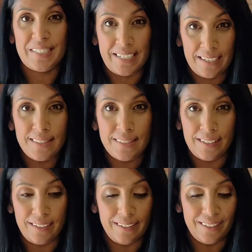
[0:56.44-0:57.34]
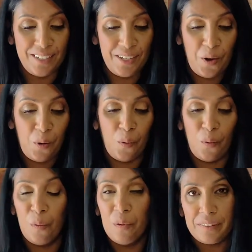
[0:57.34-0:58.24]
does say
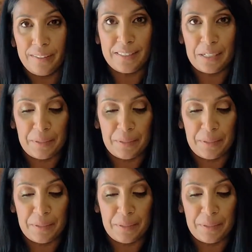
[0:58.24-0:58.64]
all things that